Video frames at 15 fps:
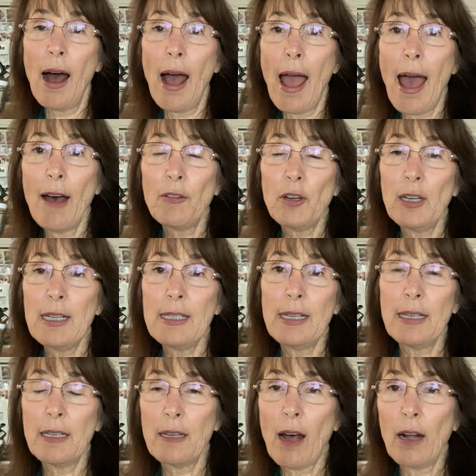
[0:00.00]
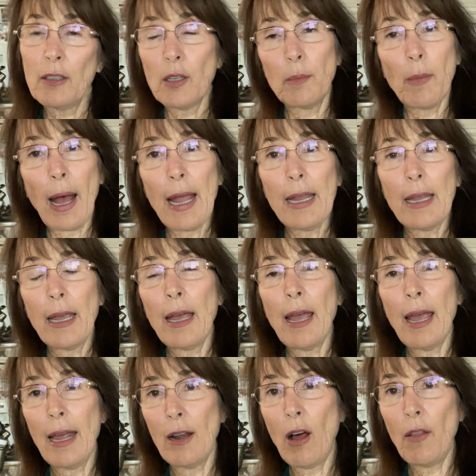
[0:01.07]
after listening to Dr. Mike
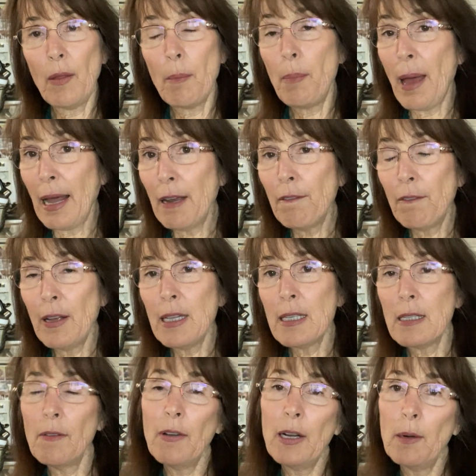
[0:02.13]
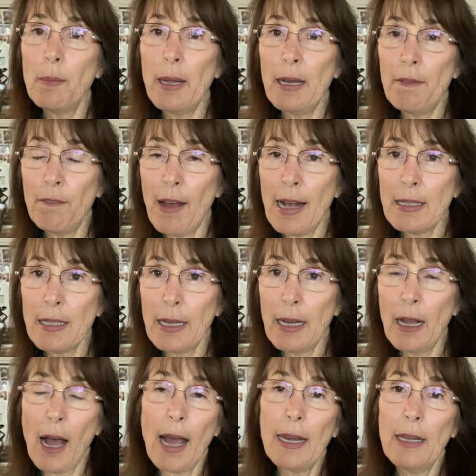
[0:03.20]
and all the benefits of intermittent
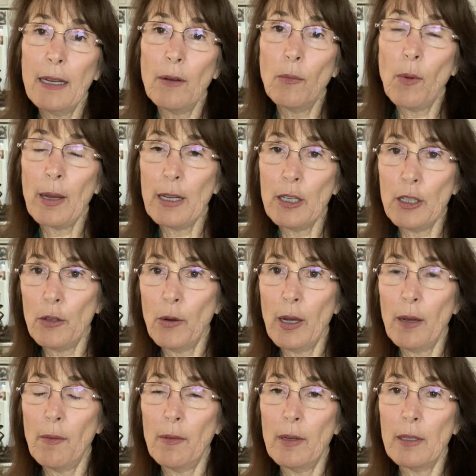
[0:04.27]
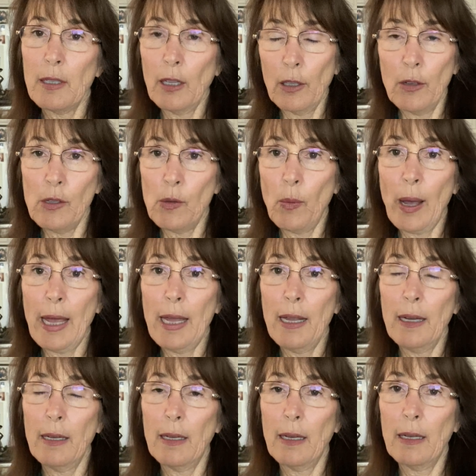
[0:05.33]
fasting, I didn't want to do it to lose
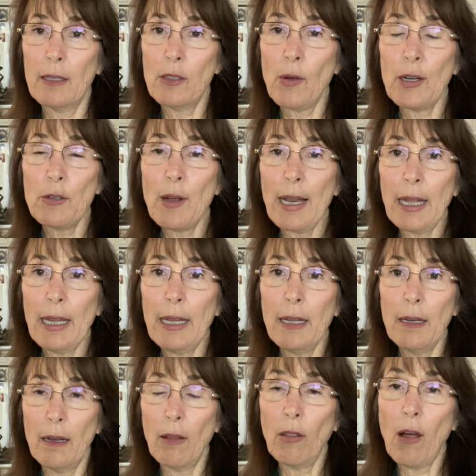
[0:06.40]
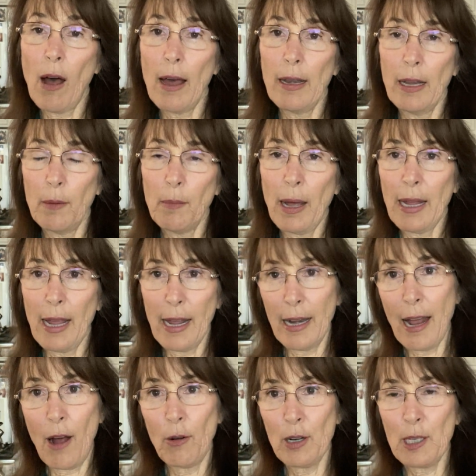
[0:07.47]
weight so I try to eat a lot in my eight
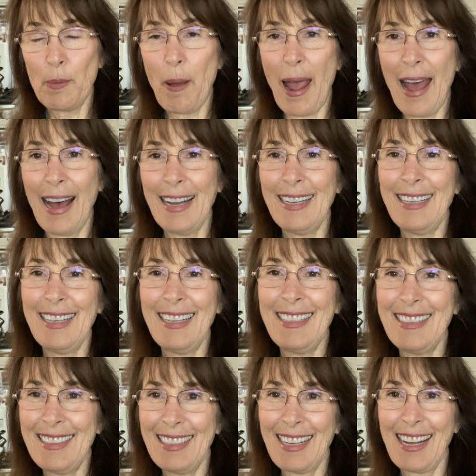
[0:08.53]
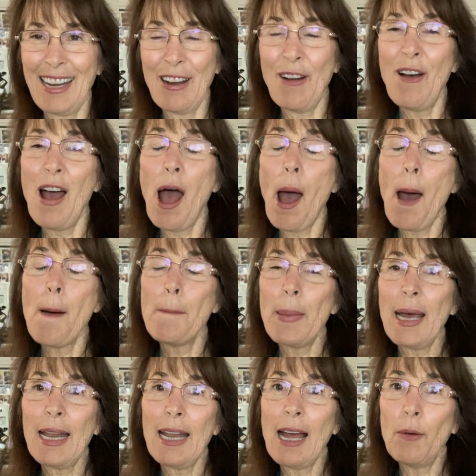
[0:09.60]
hour span and, you know,
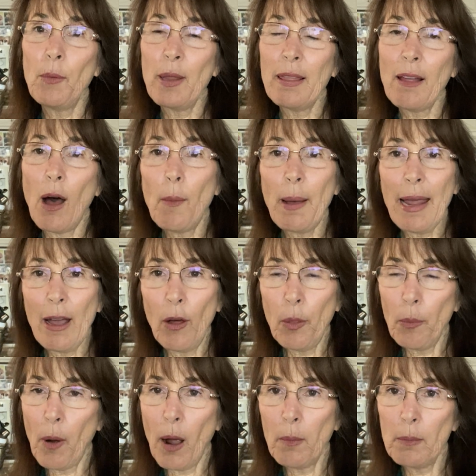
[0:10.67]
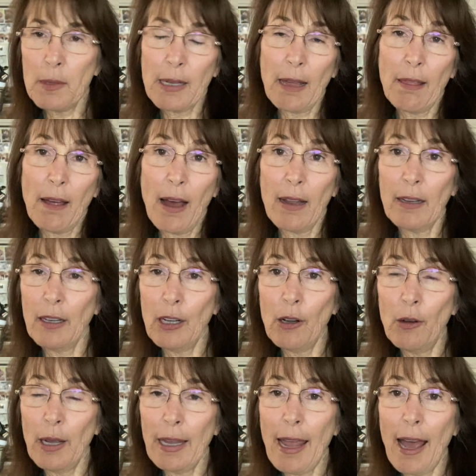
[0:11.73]
but with all my health problems, I thought, you
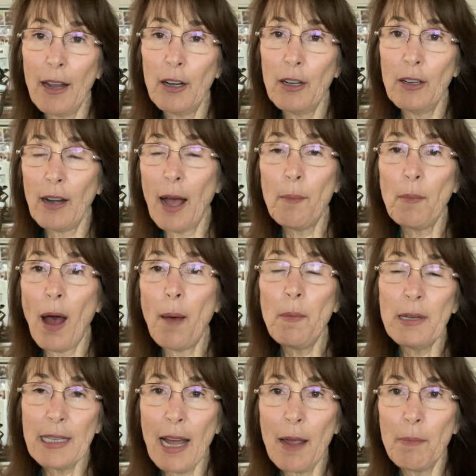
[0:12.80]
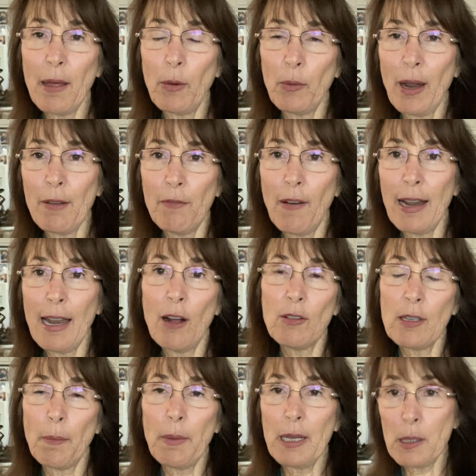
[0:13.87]
know, it can't hurt. I'm, I'm the type that when I find out
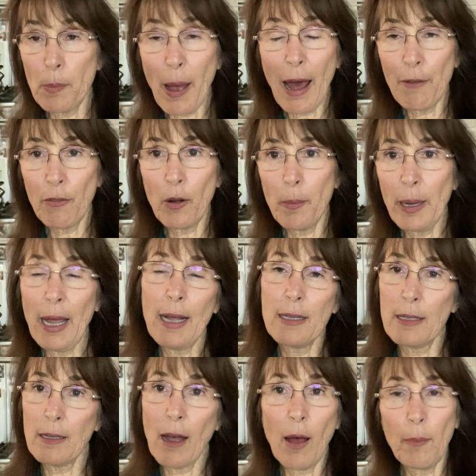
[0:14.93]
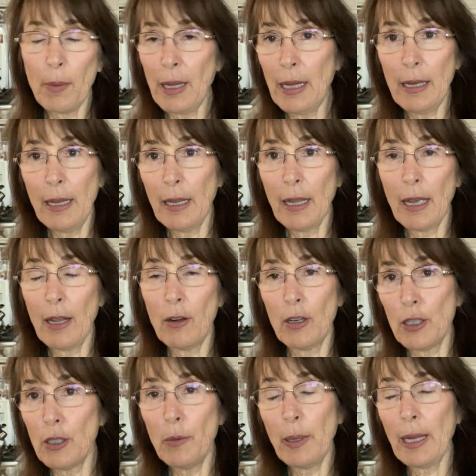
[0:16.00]
something's bad for me, I stop eating it or
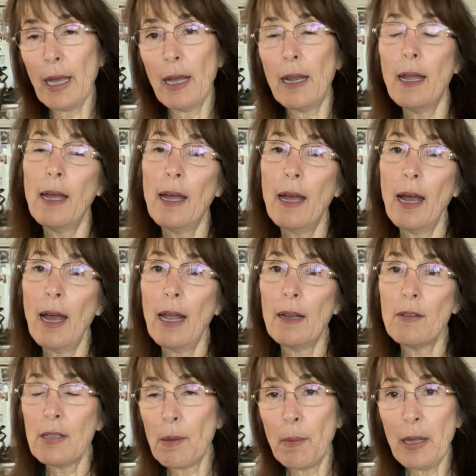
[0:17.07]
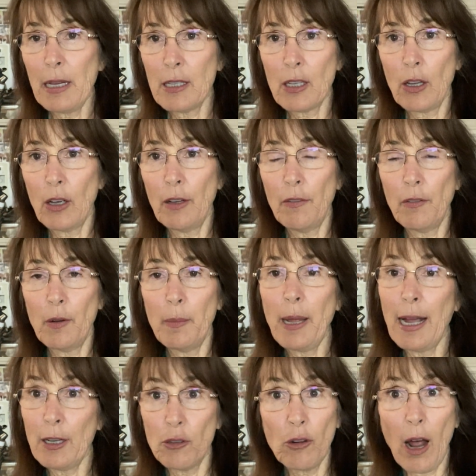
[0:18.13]
doing it. And if something's good for me,
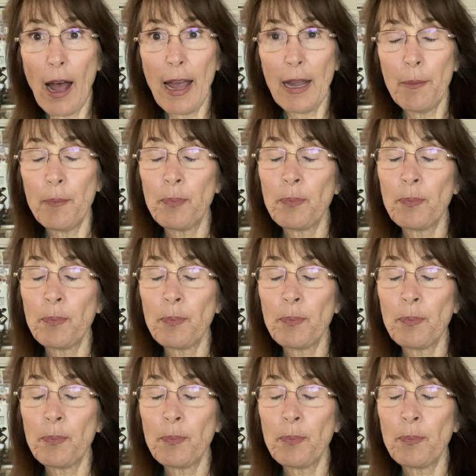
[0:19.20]
I try.